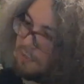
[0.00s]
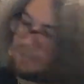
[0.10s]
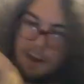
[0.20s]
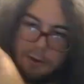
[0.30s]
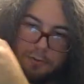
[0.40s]
It's
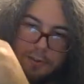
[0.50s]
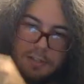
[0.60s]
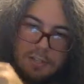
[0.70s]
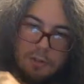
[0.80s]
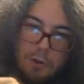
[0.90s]
got
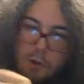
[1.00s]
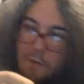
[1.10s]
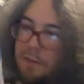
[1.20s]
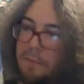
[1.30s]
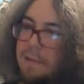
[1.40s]
creases all
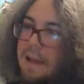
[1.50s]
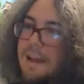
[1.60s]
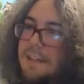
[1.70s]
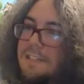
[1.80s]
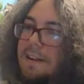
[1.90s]
over the
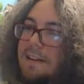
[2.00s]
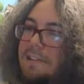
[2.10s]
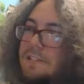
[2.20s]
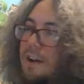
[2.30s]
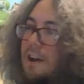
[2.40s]
place, and
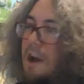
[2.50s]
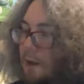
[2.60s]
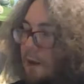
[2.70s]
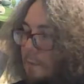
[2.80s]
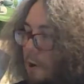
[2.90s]
it's
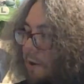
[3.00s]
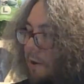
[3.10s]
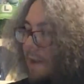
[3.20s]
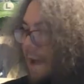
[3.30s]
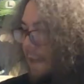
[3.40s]
coming apart
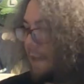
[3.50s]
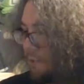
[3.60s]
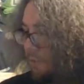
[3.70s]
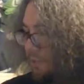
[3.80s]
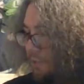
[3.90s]
at
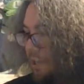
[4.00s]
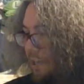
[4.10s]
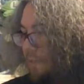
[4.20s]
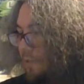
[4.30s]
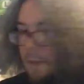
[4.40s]
some of the seams.